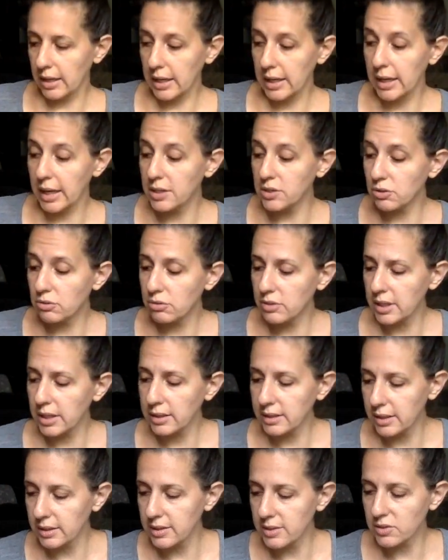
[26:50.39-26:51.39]
And I do think
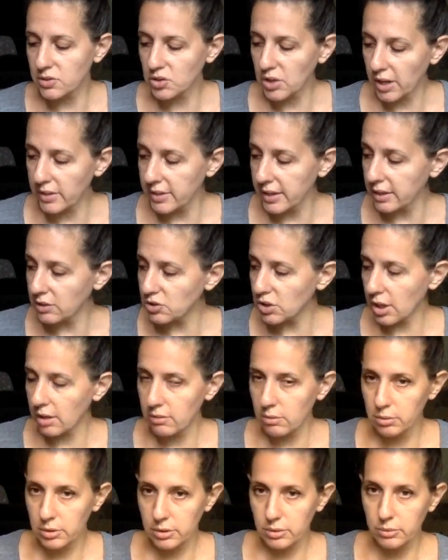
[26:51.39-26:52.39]
that this, I think Java
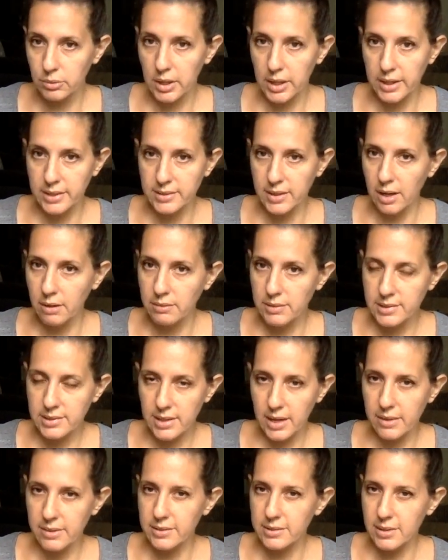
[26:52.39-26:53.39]
Blue was, I always
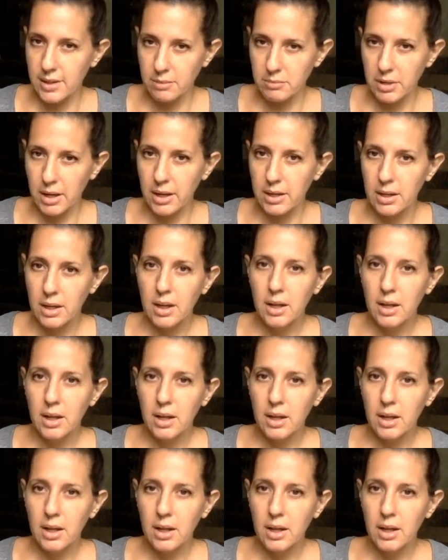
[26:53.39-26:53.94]
say this and I'm not